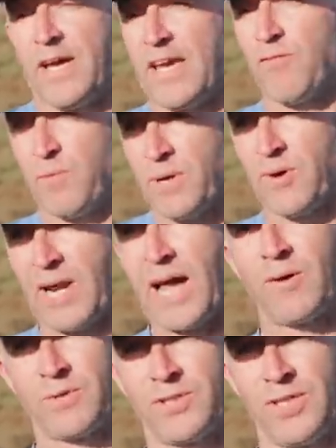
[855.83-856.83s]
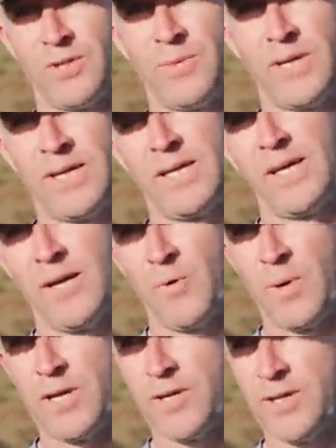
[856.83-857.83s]
if we were allowed to,
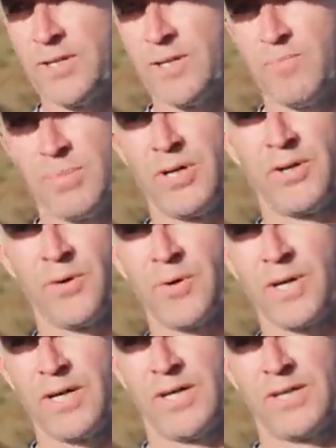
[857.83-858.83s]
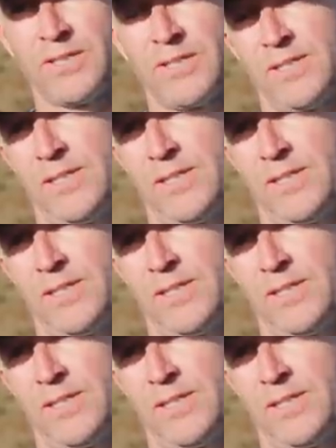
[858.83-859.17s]
we could burn or cut